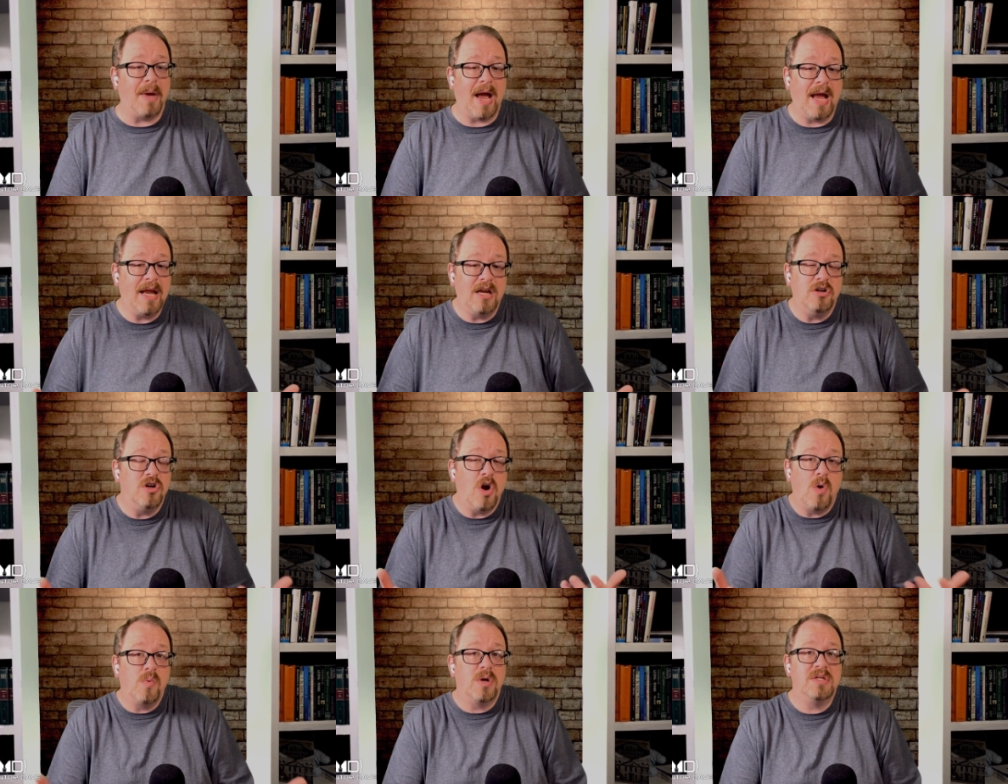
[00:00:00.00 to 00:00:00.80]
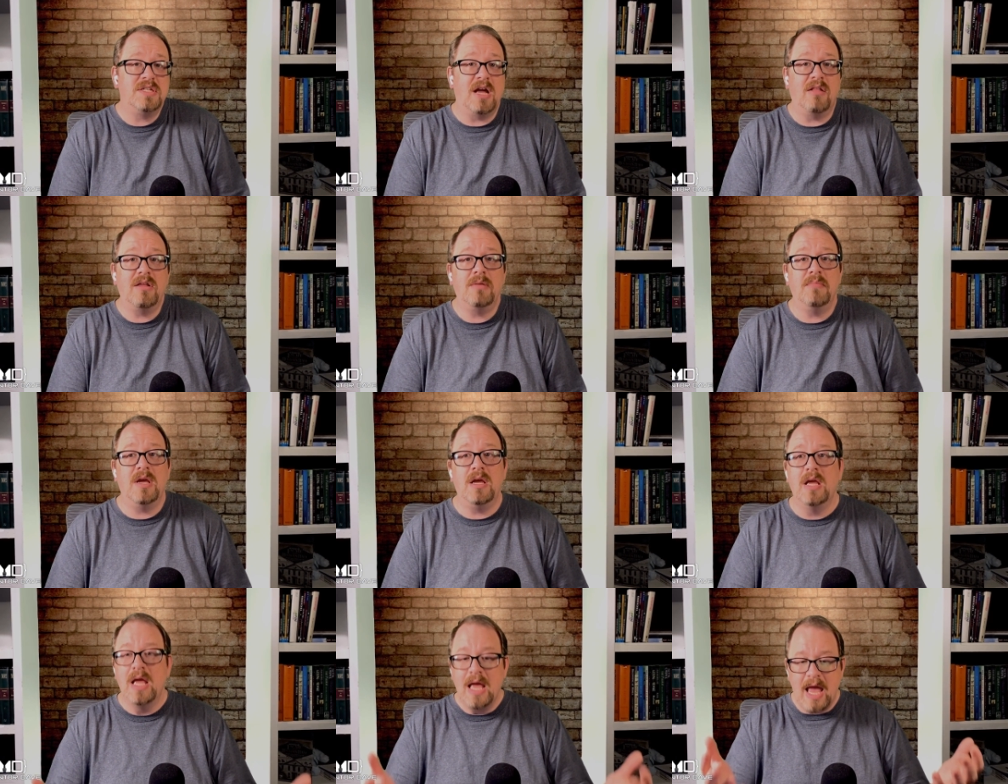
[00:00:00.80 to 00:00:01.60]
I had no one telling
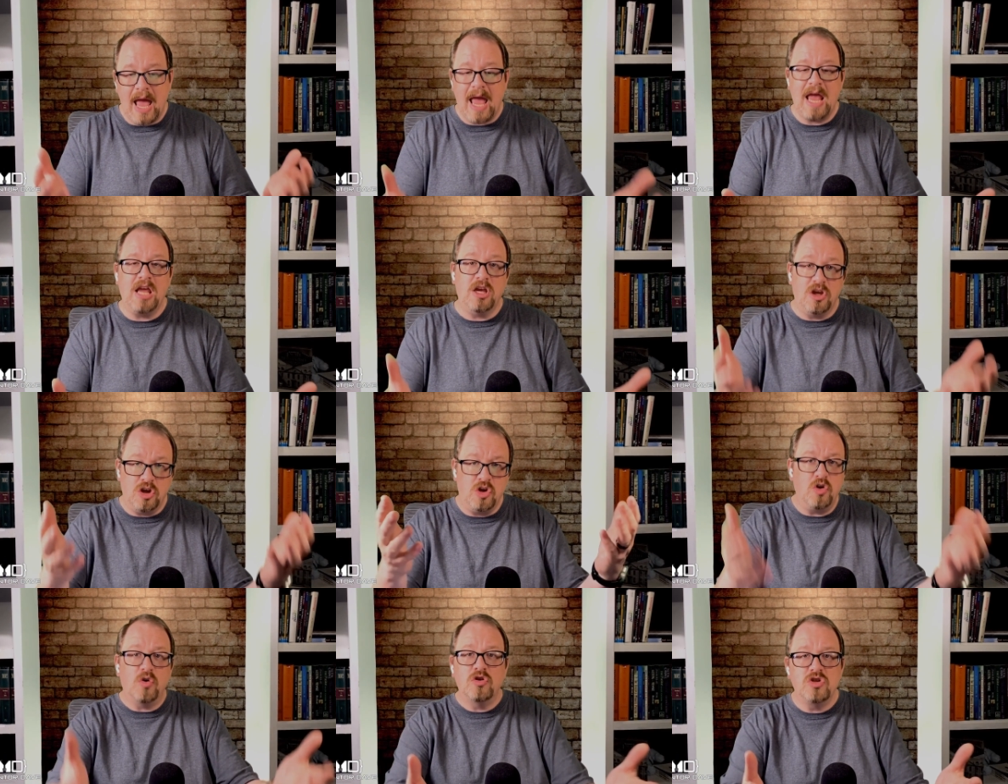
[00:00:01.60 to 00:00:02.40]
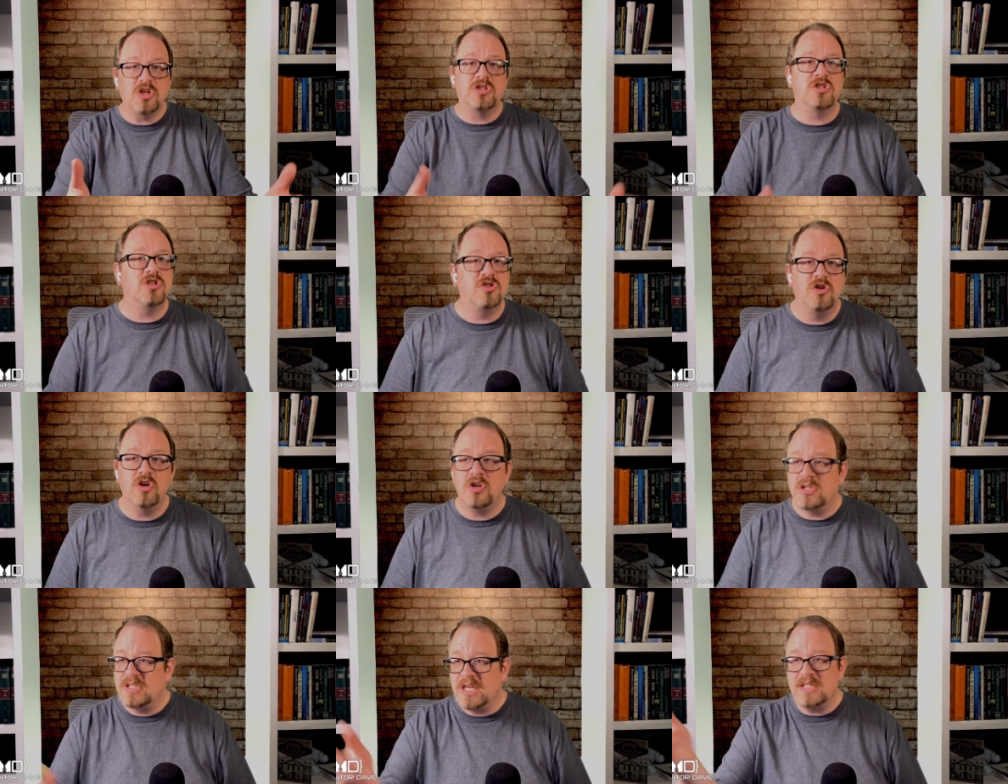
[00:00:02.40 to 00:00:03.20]
me, hey, you're just as good
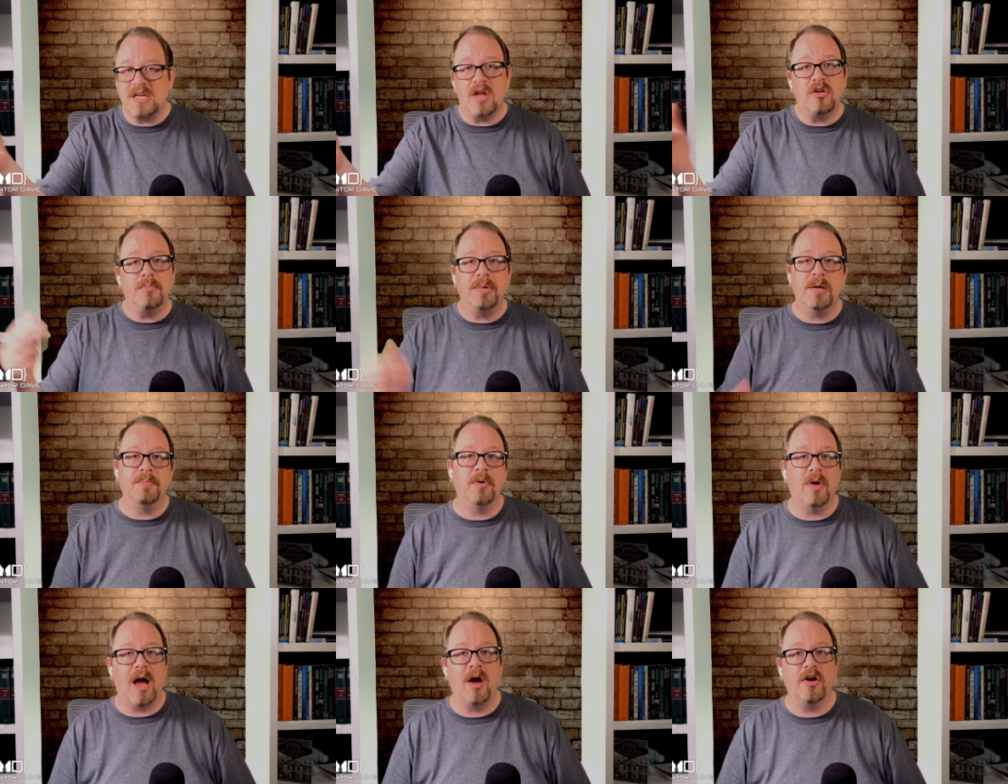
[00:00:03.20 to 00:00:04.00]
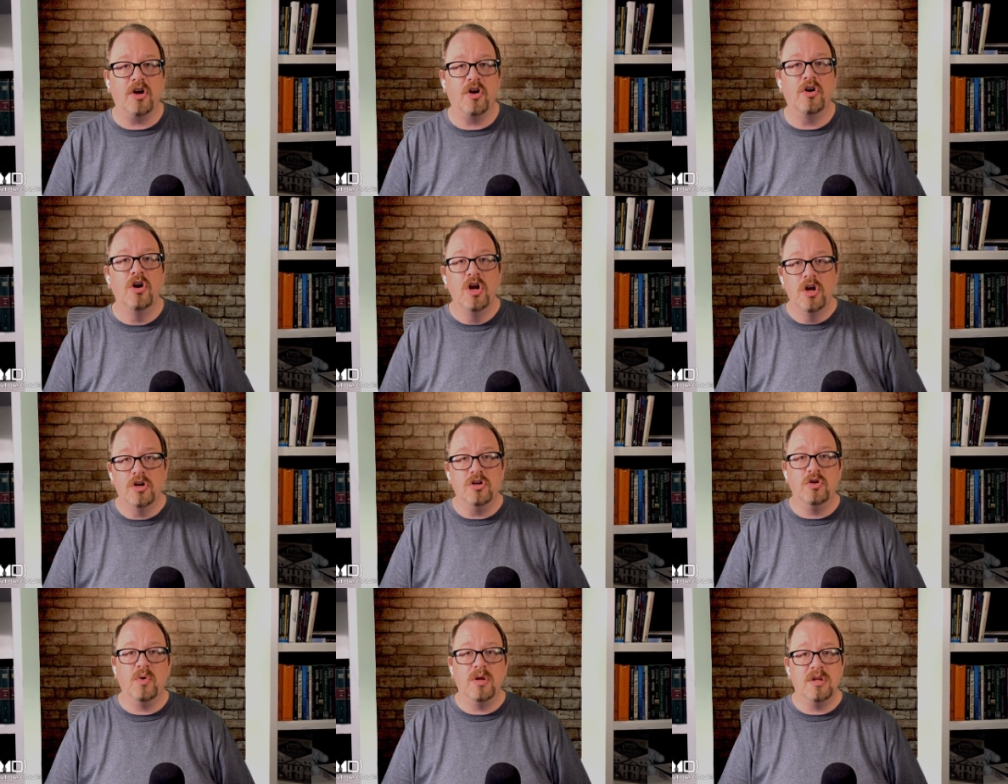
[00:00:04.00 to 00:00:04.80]
as these other people out here
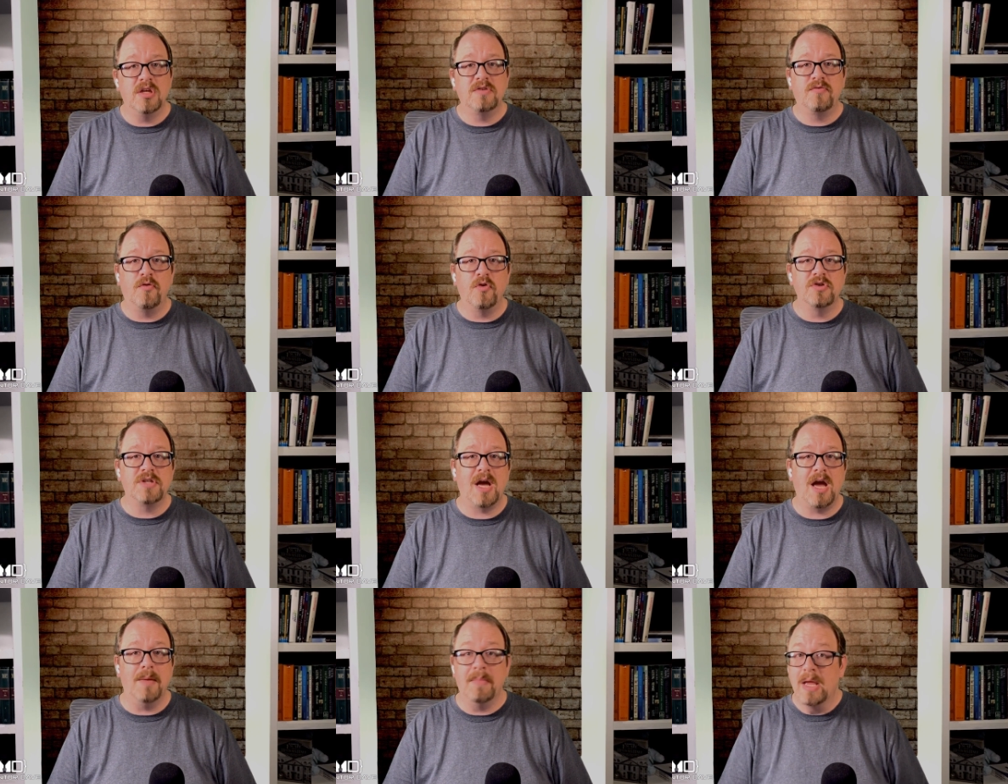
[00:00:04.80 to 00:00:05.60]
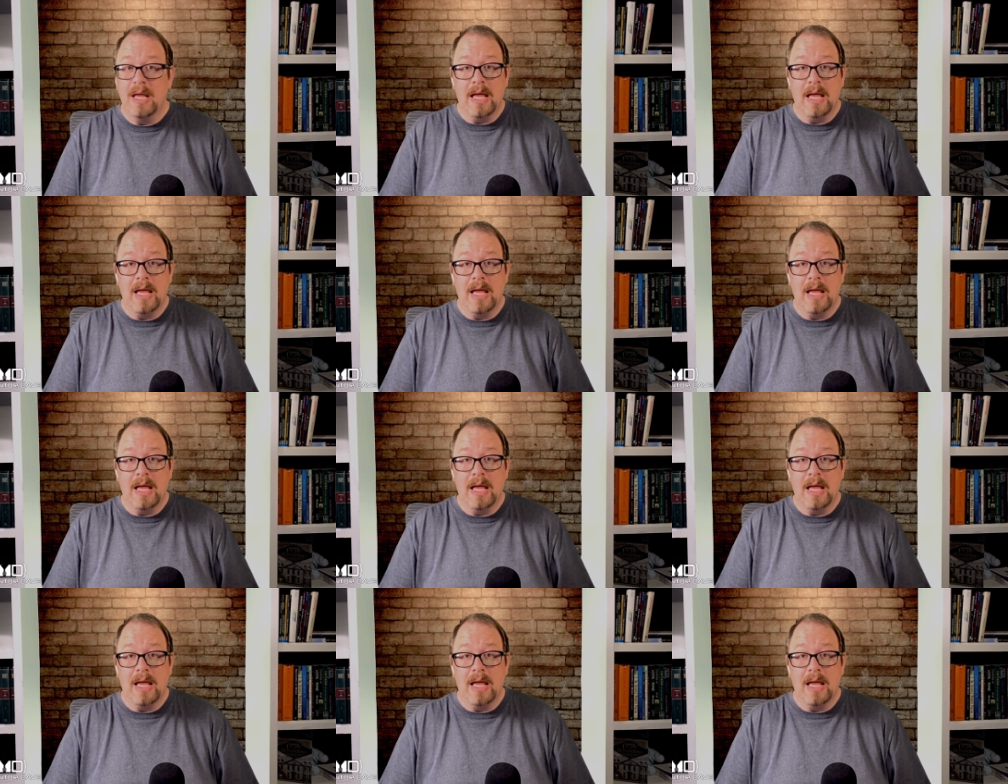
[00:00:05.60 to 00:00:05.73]
doing this full time.